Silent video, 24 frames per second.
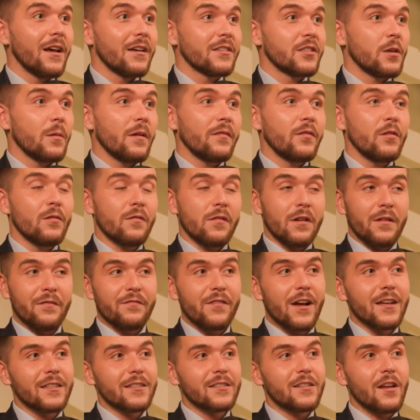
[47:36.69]
So if you're an
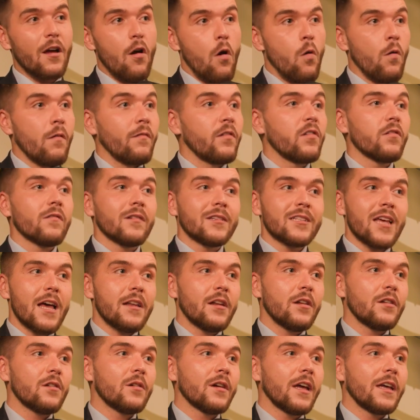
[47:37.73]
investor or if you're a
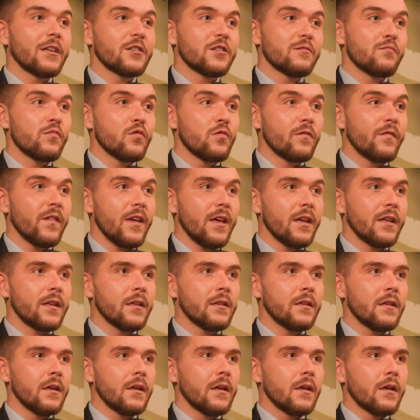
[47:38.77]
tenant looking to move
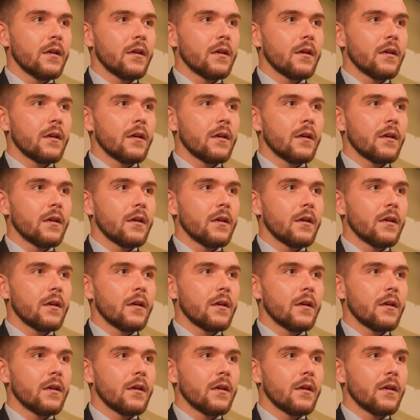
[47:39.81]
in,